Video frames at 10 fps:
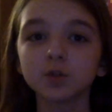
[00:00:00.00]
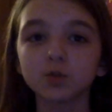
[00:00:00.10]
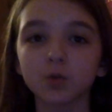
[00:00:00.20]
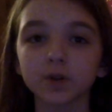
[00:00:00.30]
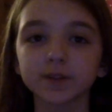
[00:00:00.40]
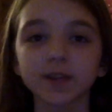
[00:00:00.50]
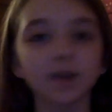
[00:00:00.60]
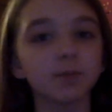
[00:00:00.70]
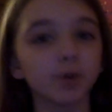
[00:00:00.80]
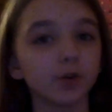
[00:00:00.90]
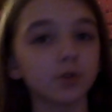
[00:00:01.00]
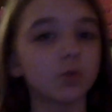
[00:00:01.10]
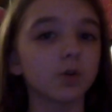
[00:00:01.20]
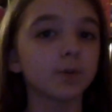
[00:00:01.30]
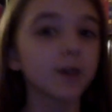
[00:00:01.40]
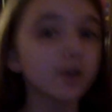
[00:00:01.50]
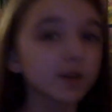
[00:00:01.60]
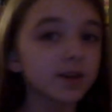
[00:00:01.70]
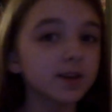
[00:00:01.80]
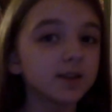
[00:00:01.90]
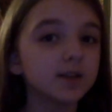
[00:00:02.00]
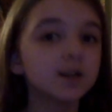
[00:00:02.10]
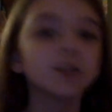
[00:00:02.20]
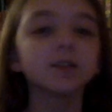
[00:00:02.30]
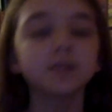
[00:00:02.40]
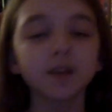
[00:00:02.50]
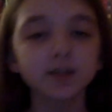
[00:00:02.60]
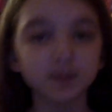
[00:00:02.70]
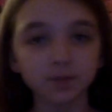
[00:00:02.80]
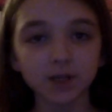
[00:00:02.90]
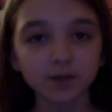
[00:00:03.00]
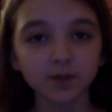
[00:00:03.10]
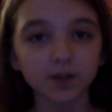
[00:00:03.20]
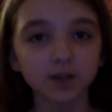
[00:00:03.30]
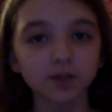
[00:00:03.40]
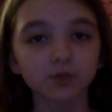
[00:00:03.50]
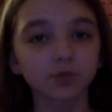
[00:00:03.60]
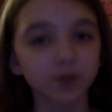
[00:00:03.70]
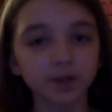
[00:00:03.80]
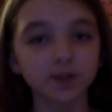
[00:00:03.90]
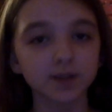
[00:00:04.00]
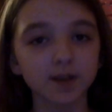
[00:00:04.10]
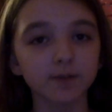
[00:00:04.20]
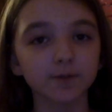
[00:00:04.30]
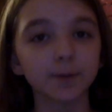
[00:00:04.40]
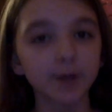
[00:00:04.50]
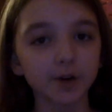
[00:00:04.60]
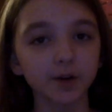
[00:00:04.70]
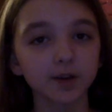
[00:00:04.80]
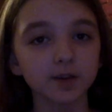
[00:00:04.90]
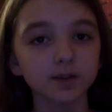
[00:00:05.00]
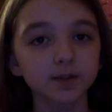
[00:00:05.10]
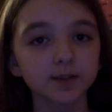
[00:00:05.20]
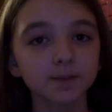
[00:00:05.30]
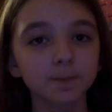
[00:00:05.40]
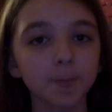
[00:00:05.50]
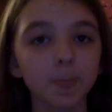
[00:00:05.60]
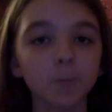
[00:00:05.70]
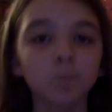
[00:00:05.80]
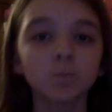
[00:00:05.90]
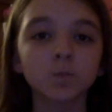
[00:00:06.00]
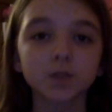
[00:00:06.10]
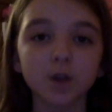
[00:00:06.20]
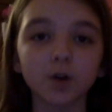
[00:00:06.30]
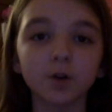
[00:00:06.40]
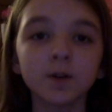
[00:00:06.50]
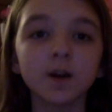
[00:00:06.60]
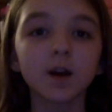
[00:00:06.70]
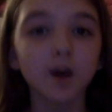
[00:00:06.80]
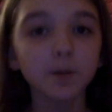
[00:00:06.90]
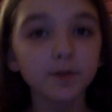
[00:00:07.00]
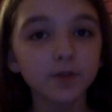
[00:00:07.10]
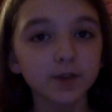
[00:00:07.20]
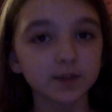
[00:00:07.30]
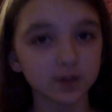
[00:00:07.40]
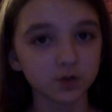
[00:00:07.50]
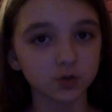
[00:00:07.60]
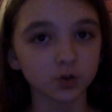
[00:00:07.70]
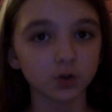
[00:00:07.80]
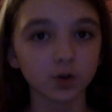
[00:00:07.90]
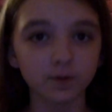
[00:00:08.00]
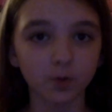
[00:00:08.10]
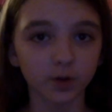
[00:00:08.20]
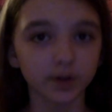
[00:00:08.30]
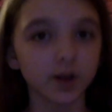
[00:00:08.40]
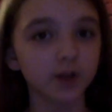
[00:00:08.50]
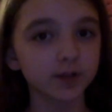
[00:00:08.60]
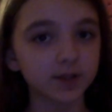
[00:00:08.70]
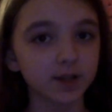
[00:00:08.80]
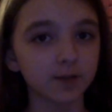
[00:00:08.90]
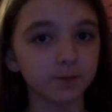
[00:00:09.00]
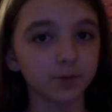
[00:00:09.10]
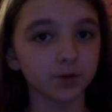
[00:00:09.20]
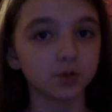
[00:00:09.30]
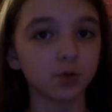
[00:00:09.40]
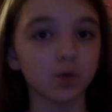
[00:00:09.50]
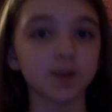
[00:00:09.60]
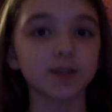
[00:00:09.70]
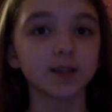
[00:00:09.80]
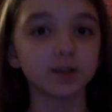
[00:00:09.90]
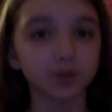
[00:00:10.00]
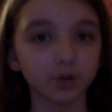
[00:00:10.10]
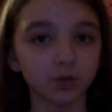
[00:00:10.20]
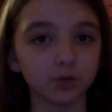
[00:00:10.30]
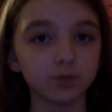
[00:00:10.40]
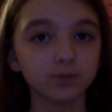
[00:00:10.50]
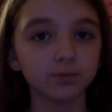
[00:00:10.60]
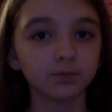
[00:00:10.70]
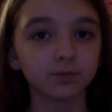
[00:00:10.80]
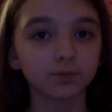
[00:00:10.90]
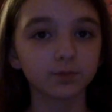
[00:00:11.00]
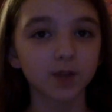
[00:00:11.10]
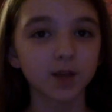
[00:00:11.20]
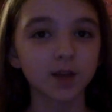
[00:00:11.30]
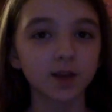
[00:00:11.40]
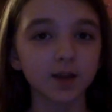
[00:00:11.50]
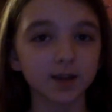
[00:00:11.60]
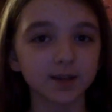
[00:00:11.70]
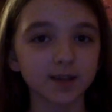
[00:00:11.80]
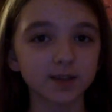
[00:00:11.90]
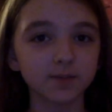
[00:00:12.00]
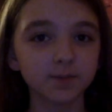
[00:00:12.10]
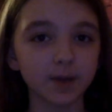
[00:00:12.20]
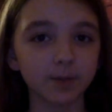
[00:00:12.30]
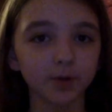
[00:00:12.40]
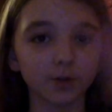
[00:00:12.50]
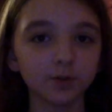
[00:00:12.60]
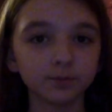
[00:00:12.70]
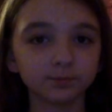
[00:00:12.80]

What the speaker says: towards a bird or parakeet doesn't mean that it's really safe for parakeets. So, a couple of things that you should look for in unsafe bird toys include excessive paper,